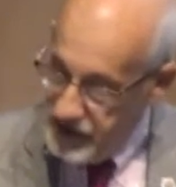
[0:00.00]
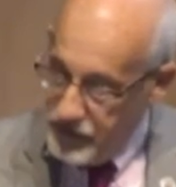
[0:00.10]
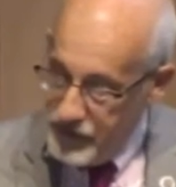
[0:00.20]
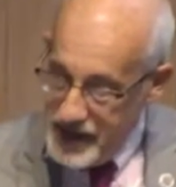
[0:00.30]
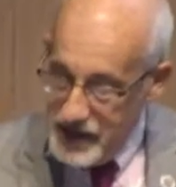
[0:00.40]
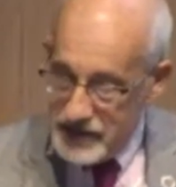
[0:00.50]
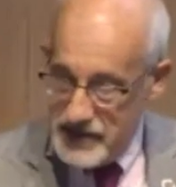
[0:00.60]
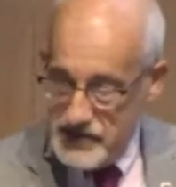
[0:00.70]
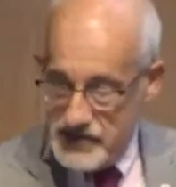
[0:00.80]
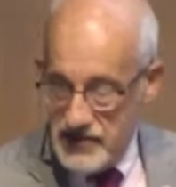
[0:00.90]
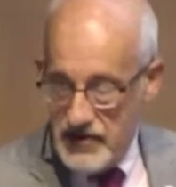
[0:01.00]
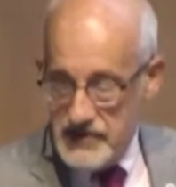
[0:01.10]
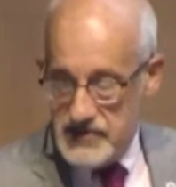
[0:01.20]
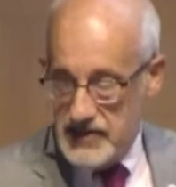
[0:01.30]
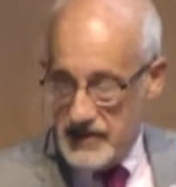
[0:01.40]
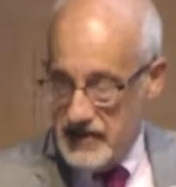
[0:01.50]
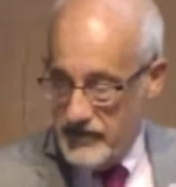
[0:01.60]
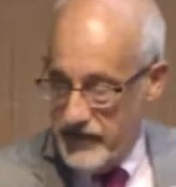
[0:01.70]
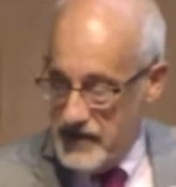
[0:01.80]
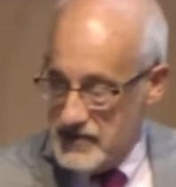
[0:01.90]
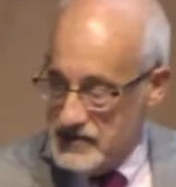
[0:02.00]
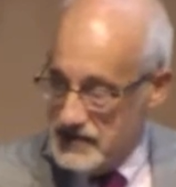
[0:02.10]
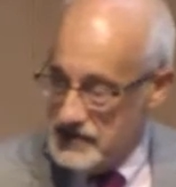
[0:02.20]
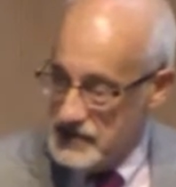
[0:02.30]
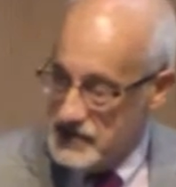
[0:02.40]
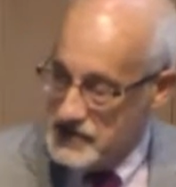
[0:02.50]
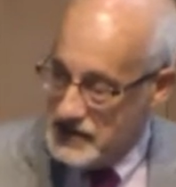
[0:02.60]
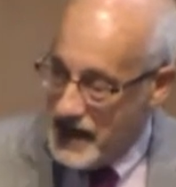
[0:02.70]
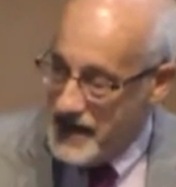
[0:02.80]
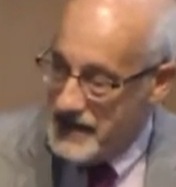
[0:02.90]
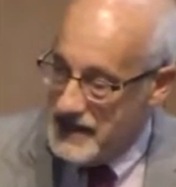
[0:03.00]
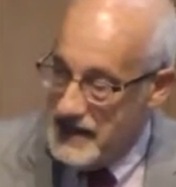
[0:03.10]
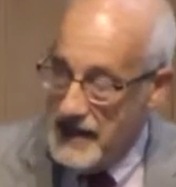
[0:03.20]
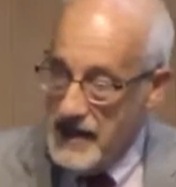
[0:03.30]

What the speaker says: the real concerns that confront us as a society.